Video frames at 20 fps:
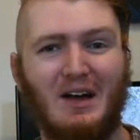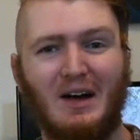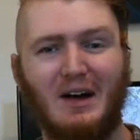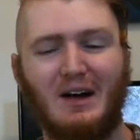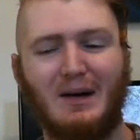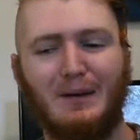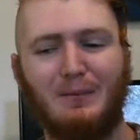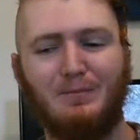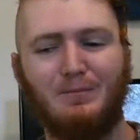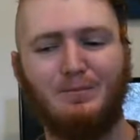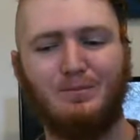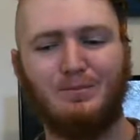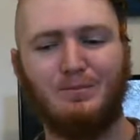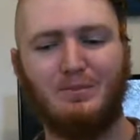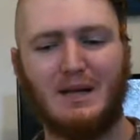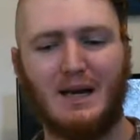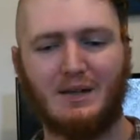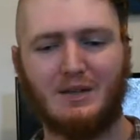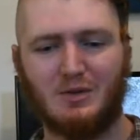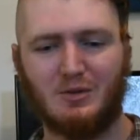But
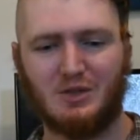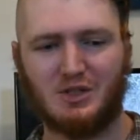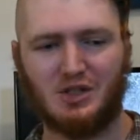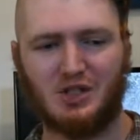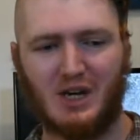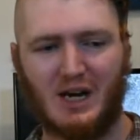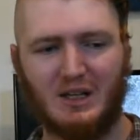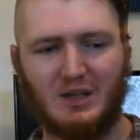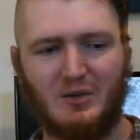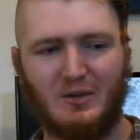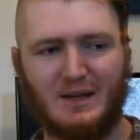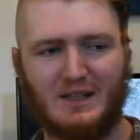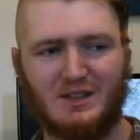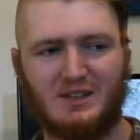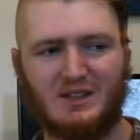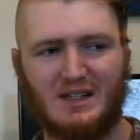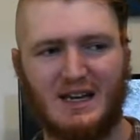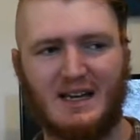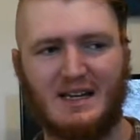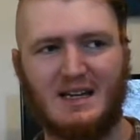yeah, so it's shallow and
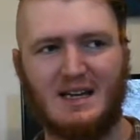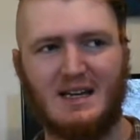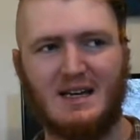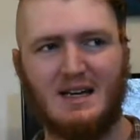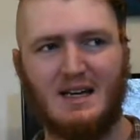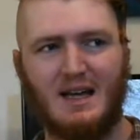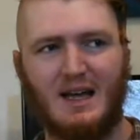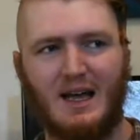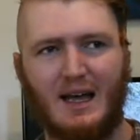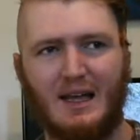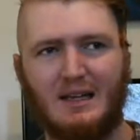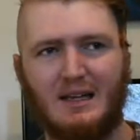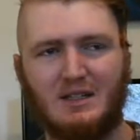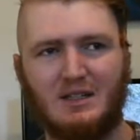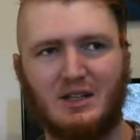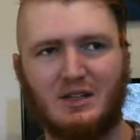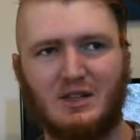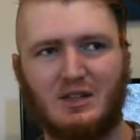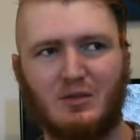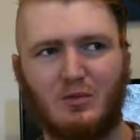it's sandy, and it
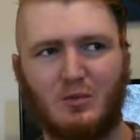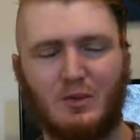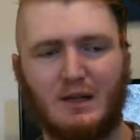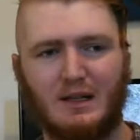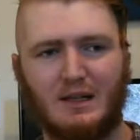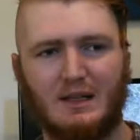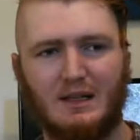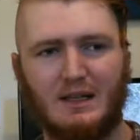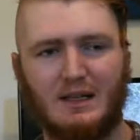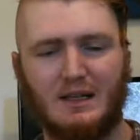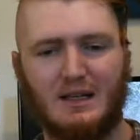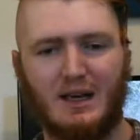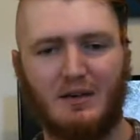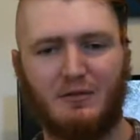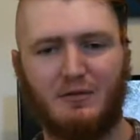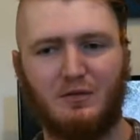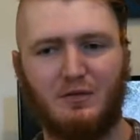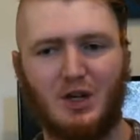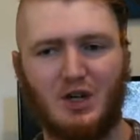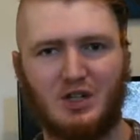doesn't really get
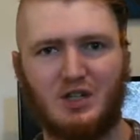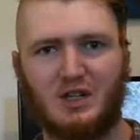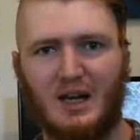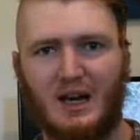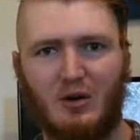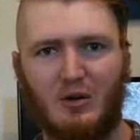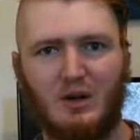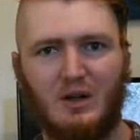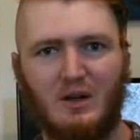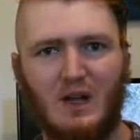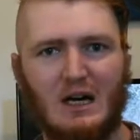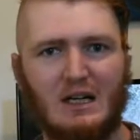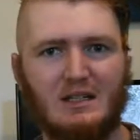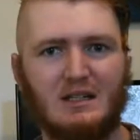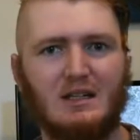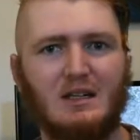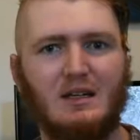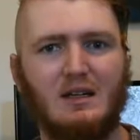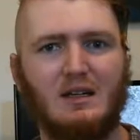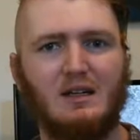flushed out a
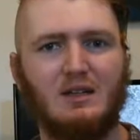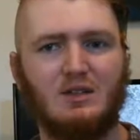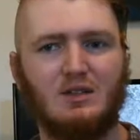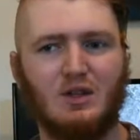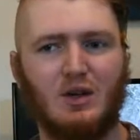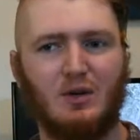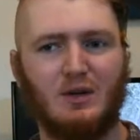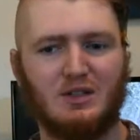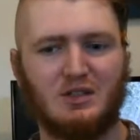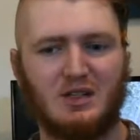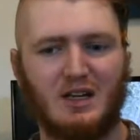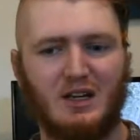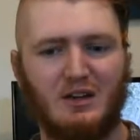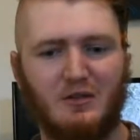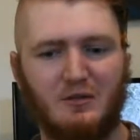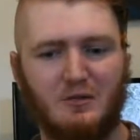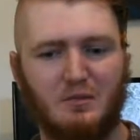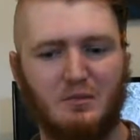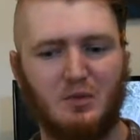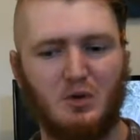lot. So it just kind
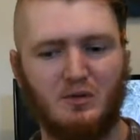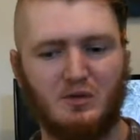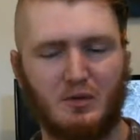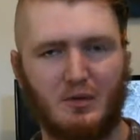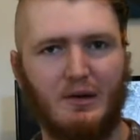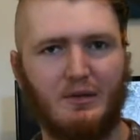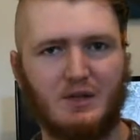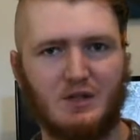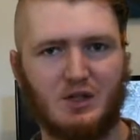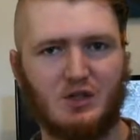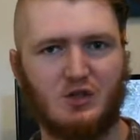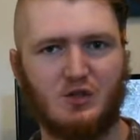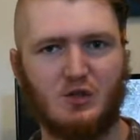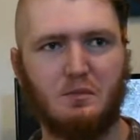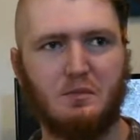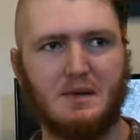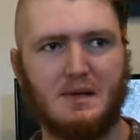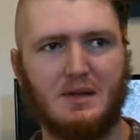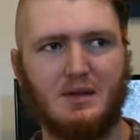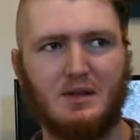of moves around as a
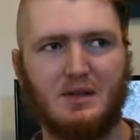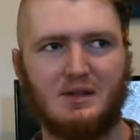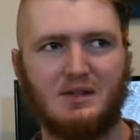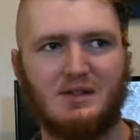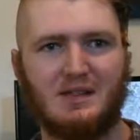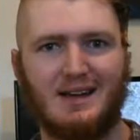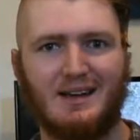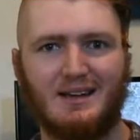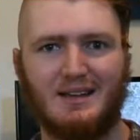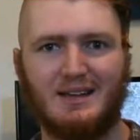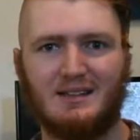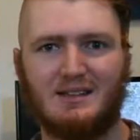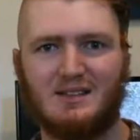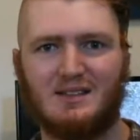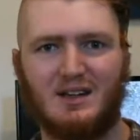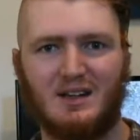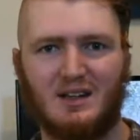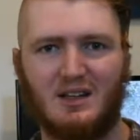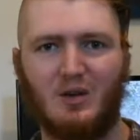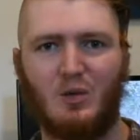soup, and the sand gets
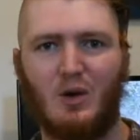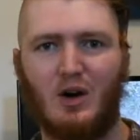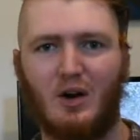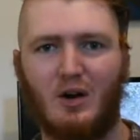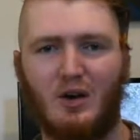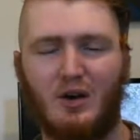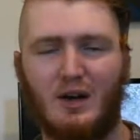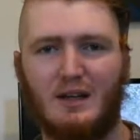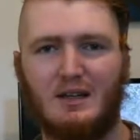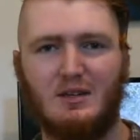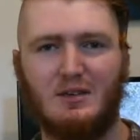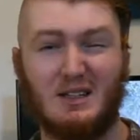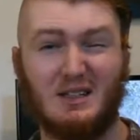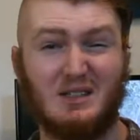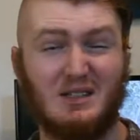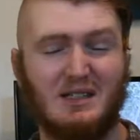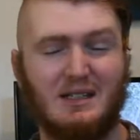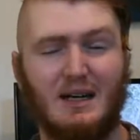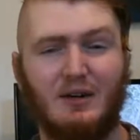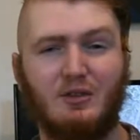stuck in the water, and you can
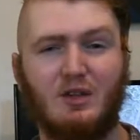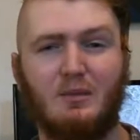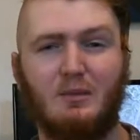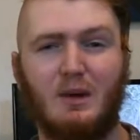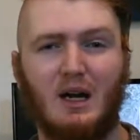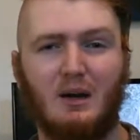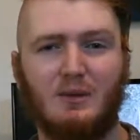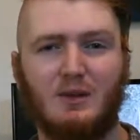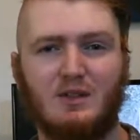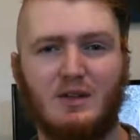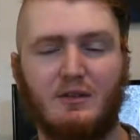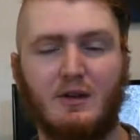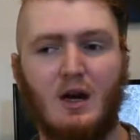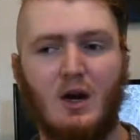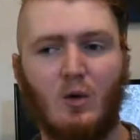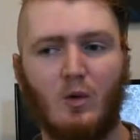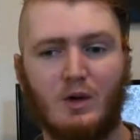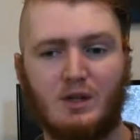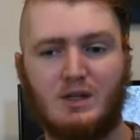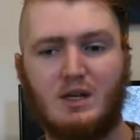see down to the bottom and stuff.
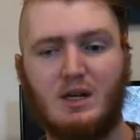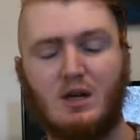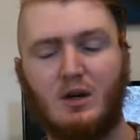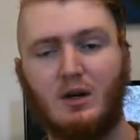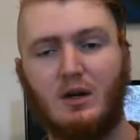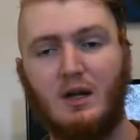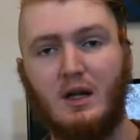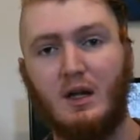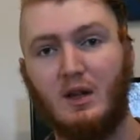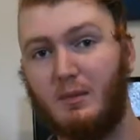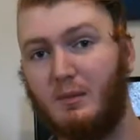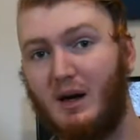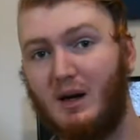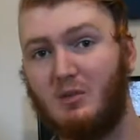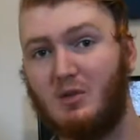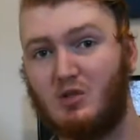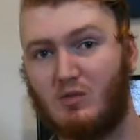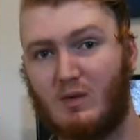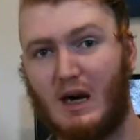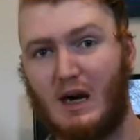Whereas here, the
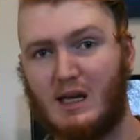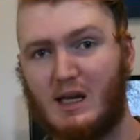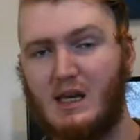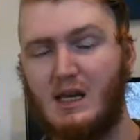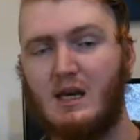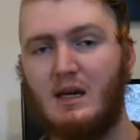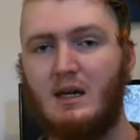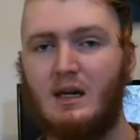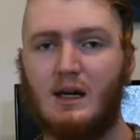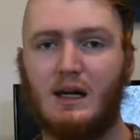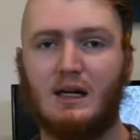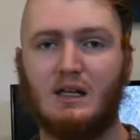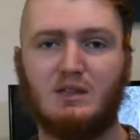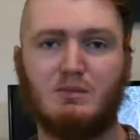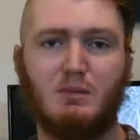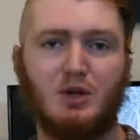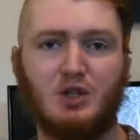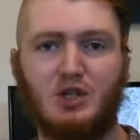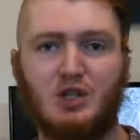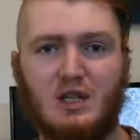bottom is rocky,
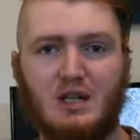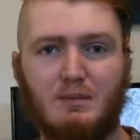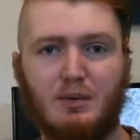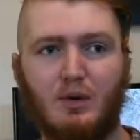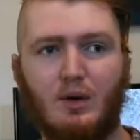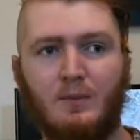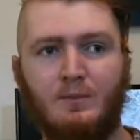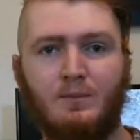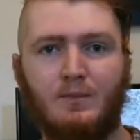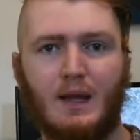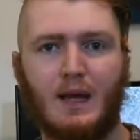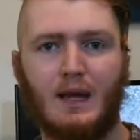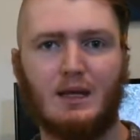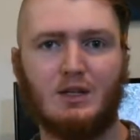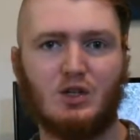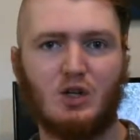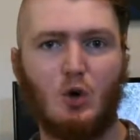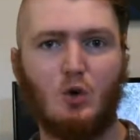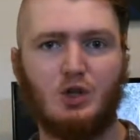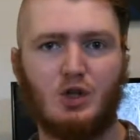it's much deeper, and
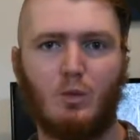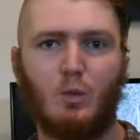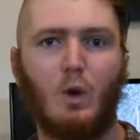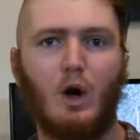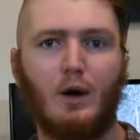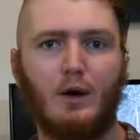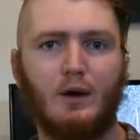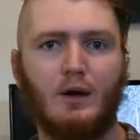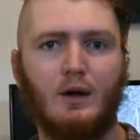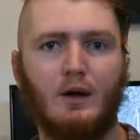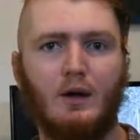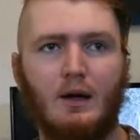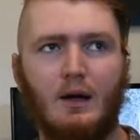it's ocean water.